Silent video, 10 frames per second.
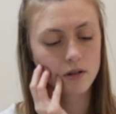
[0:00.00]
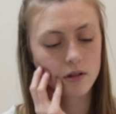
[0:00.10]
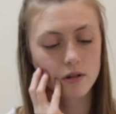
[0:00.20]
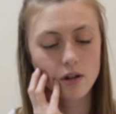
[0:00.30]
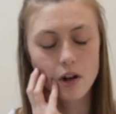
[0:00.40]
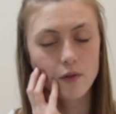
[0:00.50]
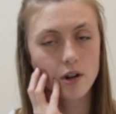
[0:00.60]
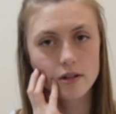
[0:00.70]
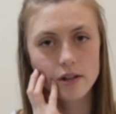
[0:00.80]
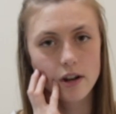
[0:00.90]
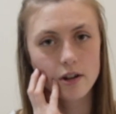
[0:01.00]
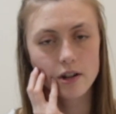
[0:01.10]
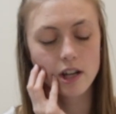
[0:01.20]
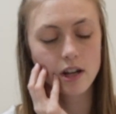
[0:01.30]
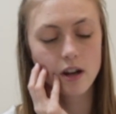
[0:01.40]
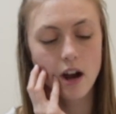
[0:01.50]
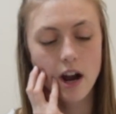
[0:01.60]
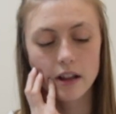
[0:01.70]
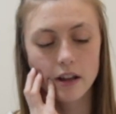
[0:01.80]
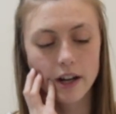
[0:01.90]
They're not frost hardy.
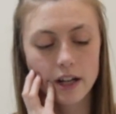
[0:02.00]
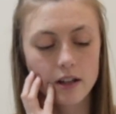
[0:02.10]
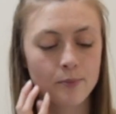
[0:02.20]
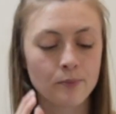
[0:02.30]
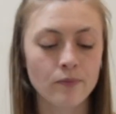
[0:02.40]
I lied.